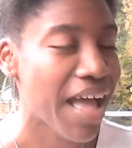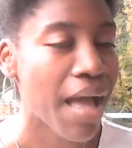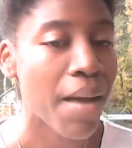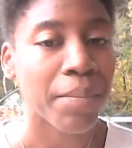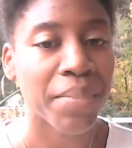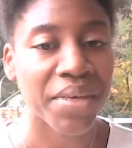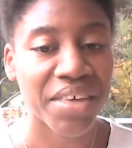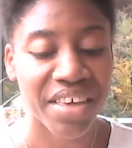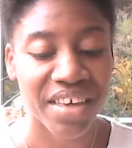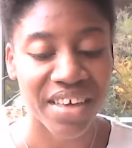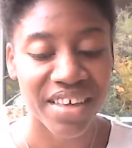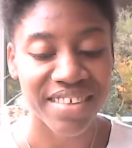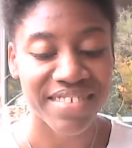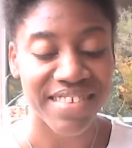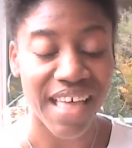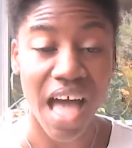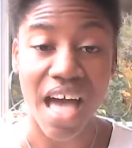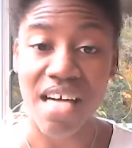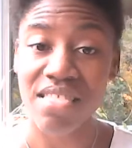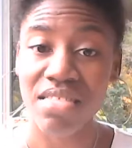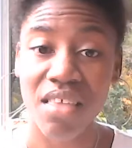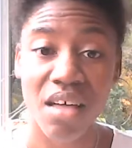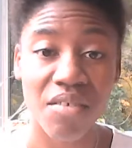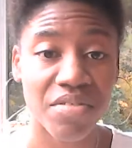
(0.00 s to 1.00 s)
because
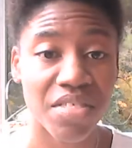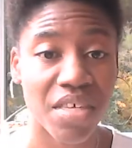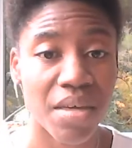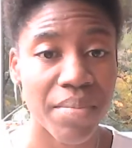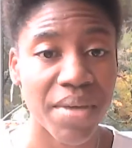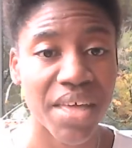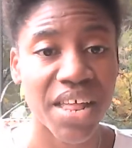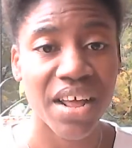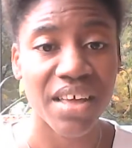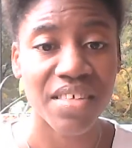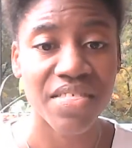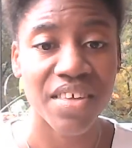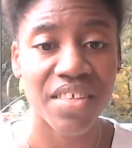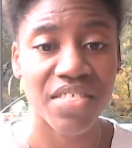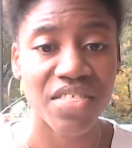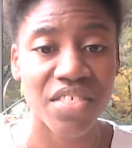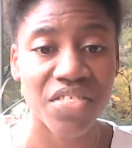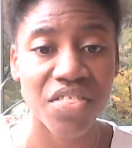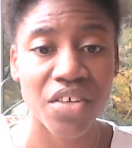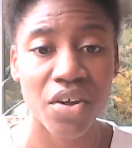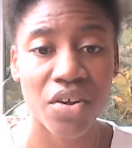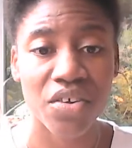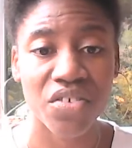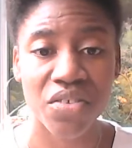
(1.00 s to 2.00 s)
I love them and I think that
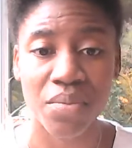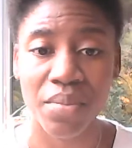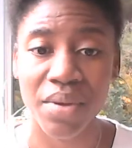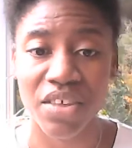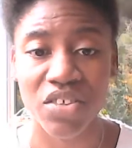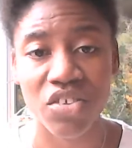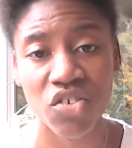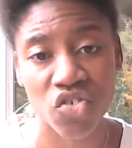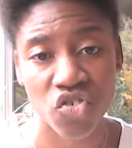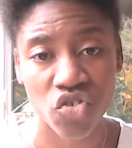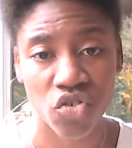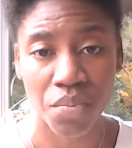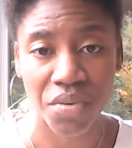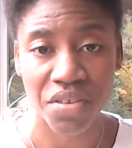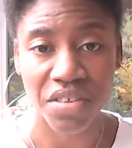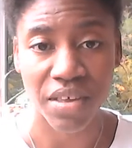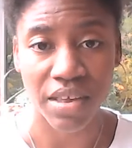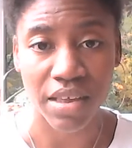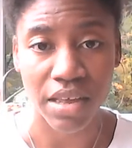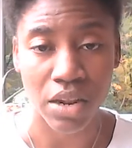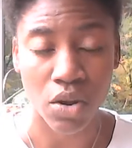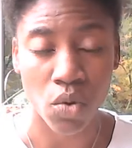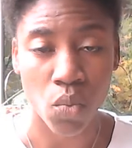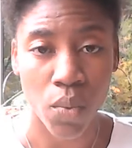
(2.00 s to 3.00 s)
there is a message to be
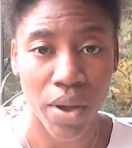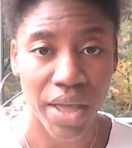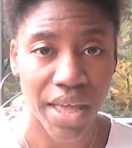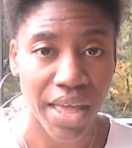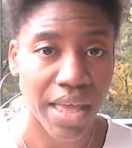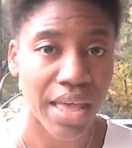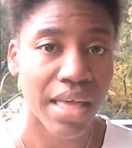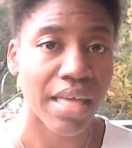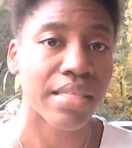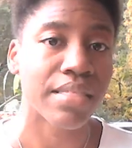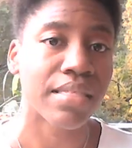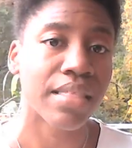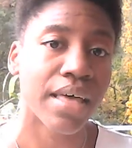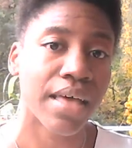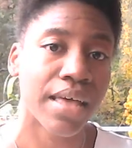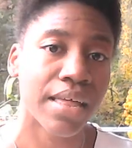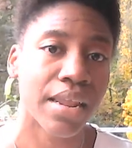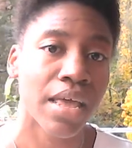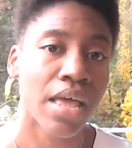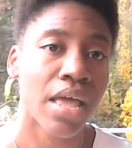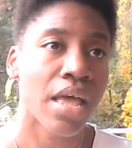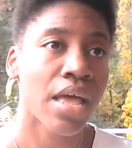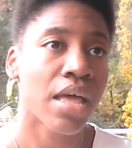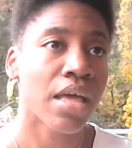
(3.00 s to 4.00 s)
taken away and that
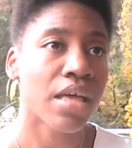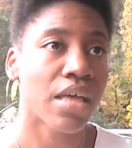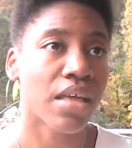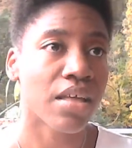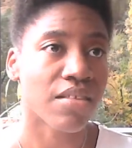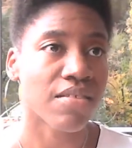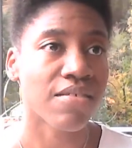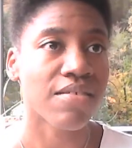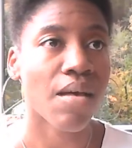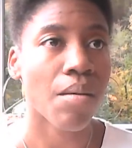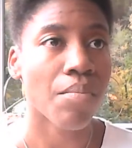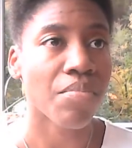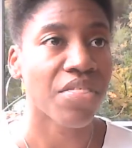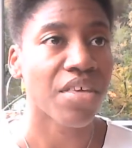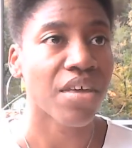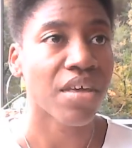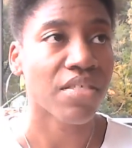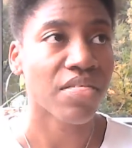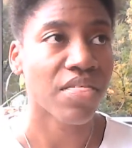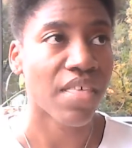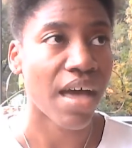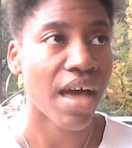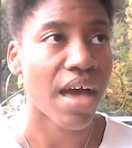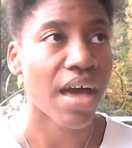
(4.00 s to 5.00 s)
it's
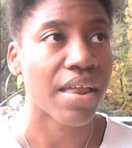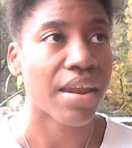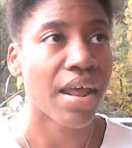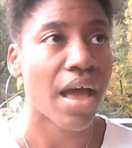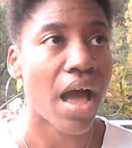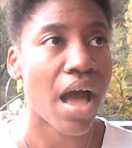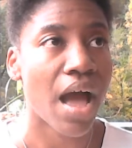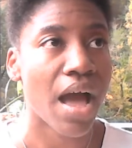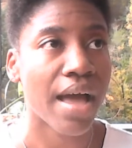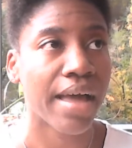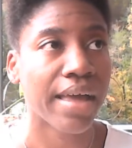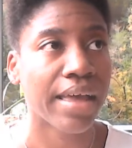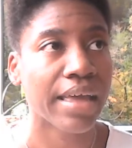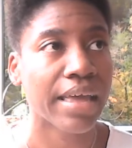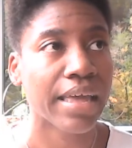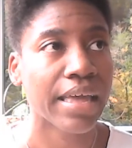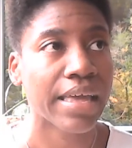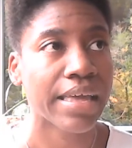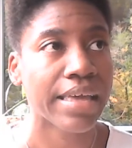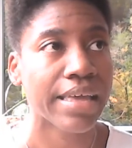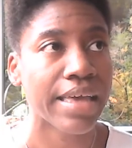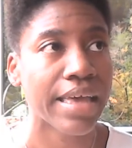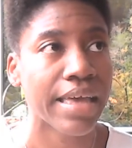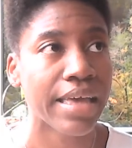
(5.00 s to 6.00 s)
something that I
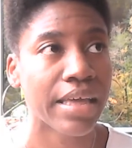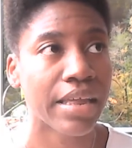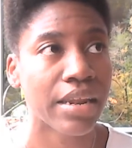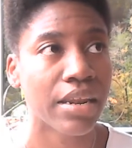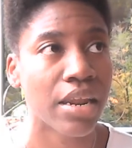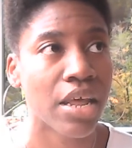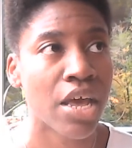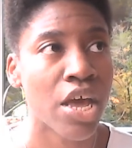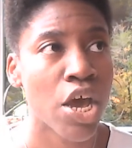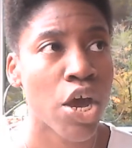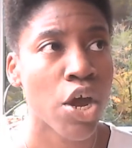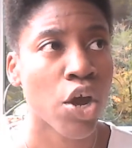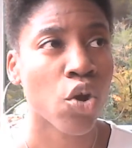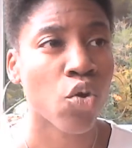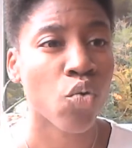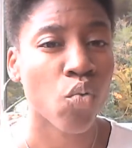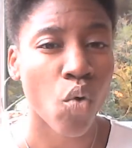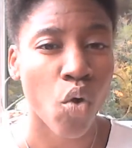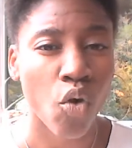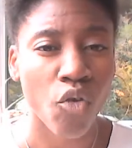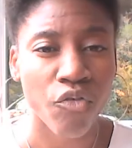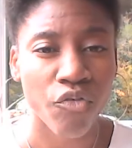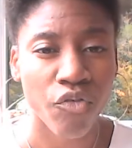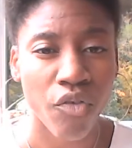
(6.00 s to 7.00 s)
can
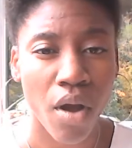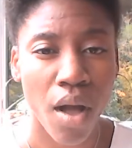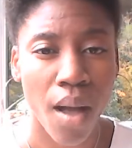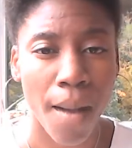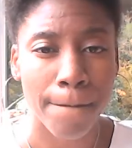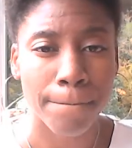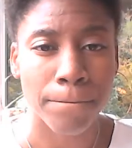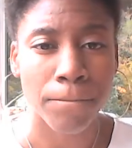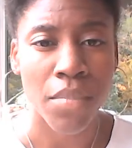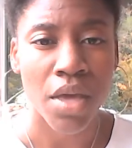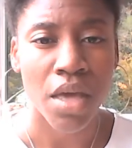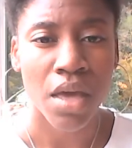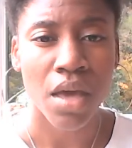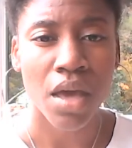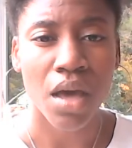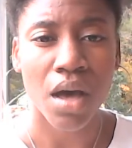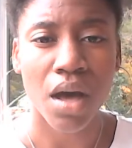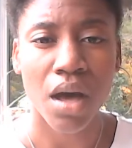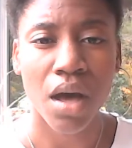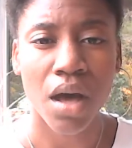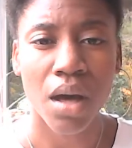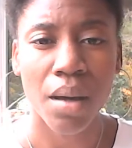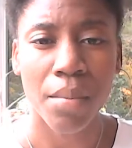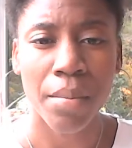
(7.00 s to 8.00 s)
grow from
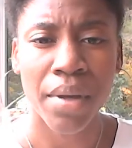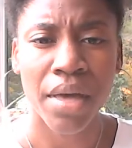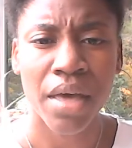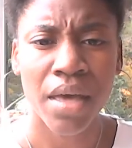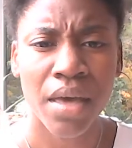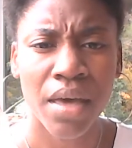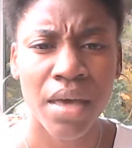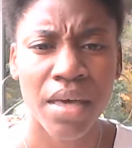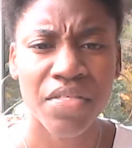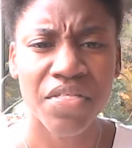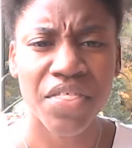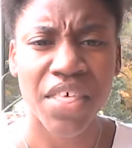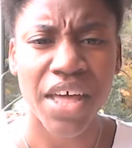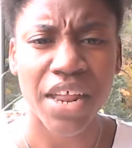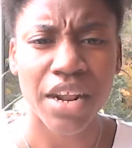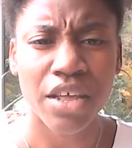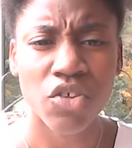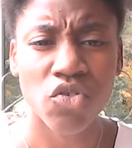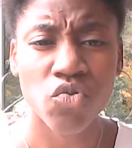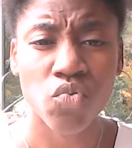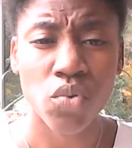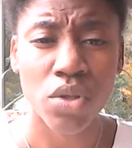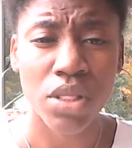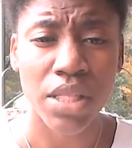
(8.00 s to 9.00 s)
that
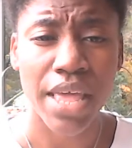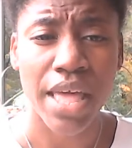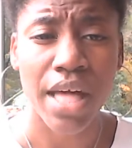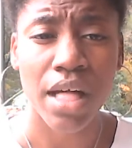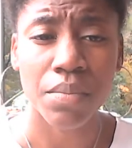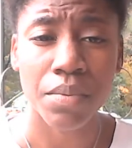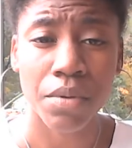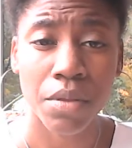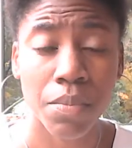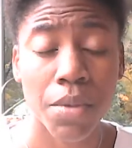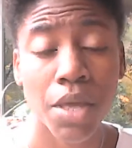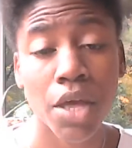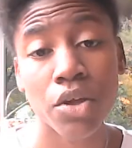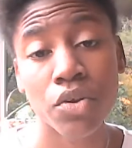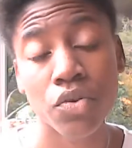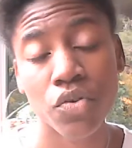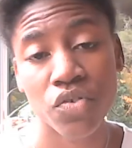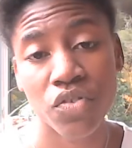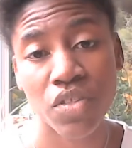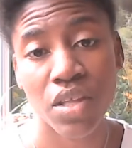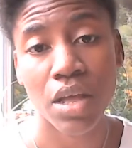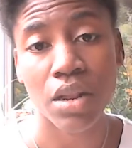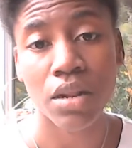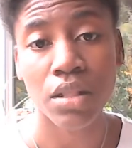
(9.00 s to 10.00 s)
is really helping me
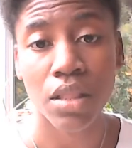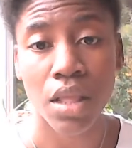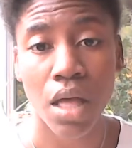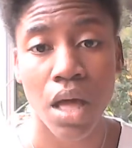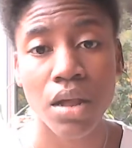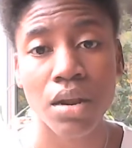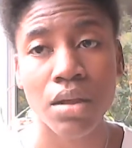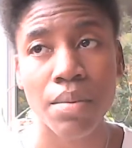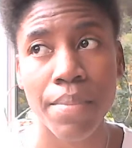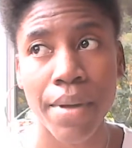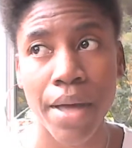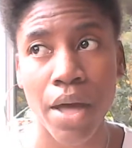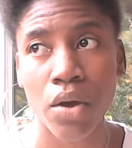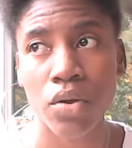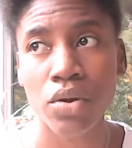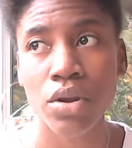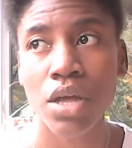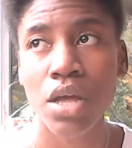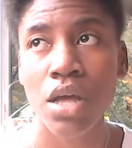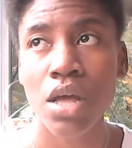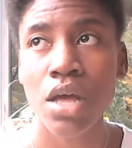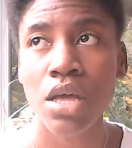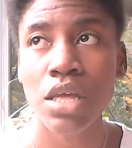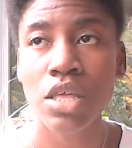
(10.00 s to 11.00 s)
understand a lot about
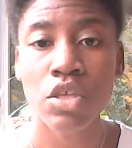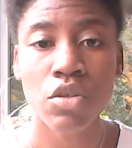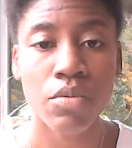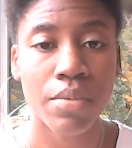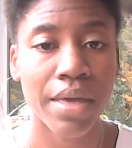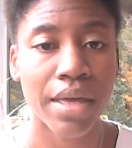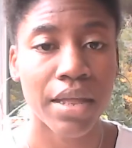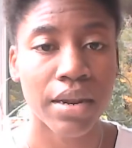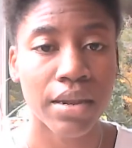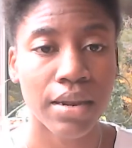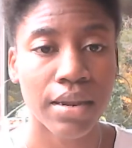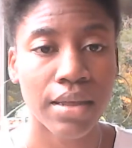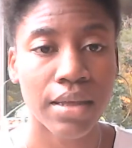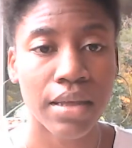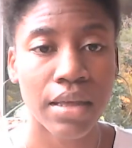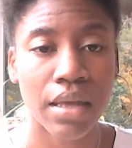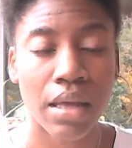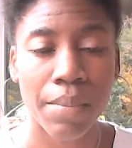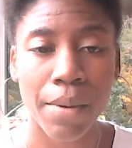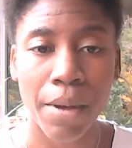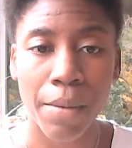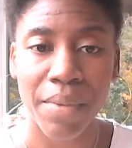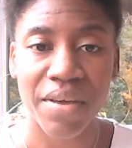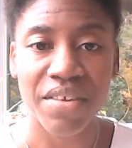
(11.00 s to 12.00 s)
humanity,
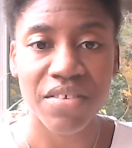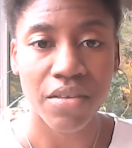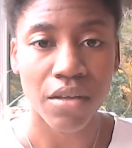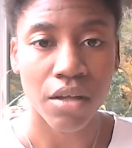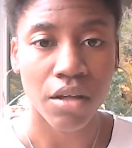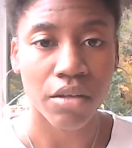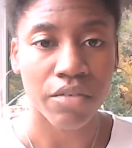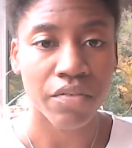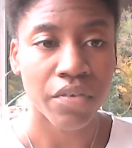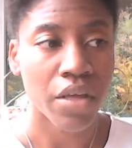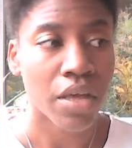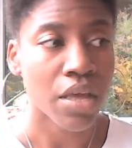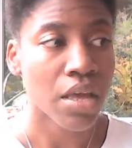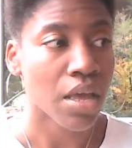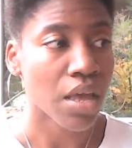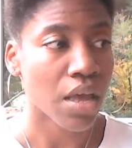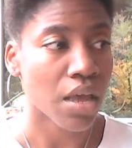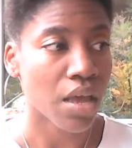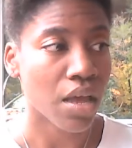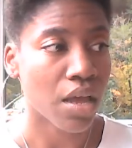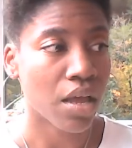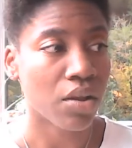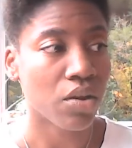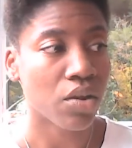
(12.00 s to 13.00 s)
about myself,
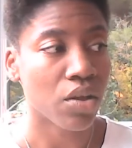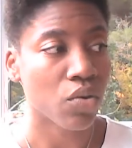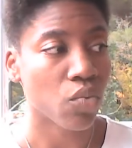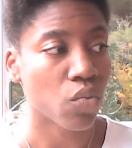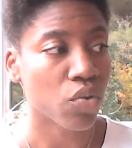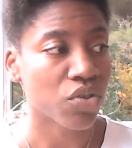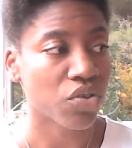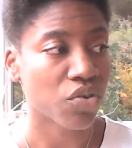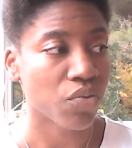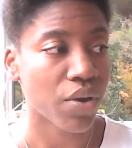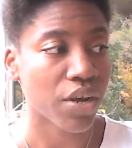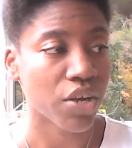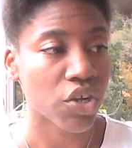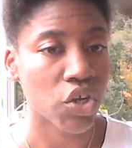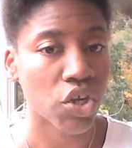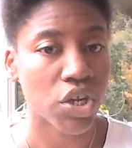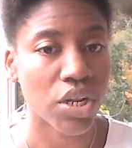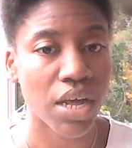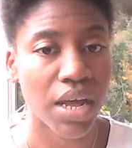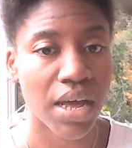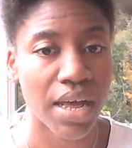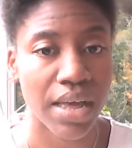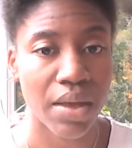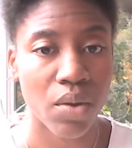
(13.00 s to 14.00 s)
and in what direction
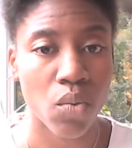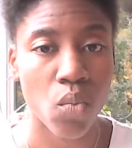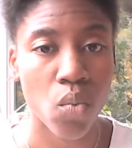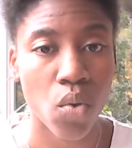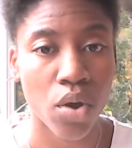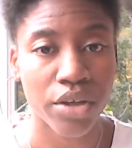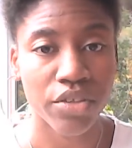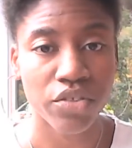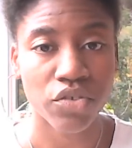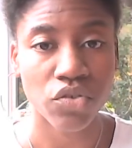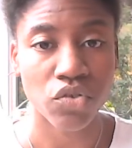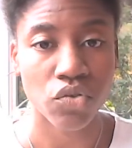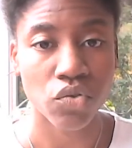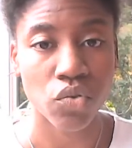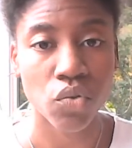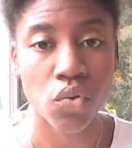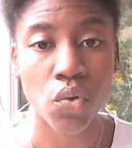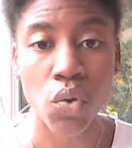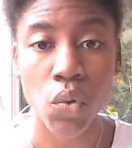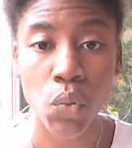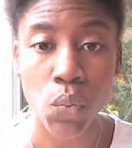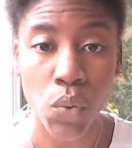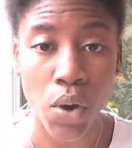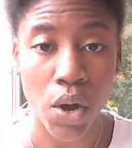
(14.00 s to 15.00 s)
I want to
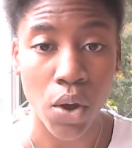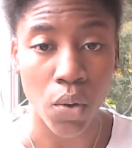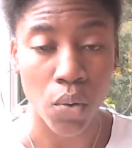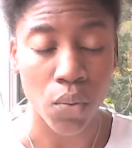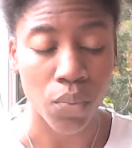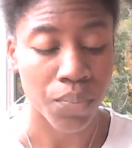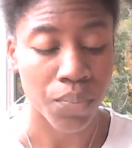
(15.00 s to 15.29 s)
grow.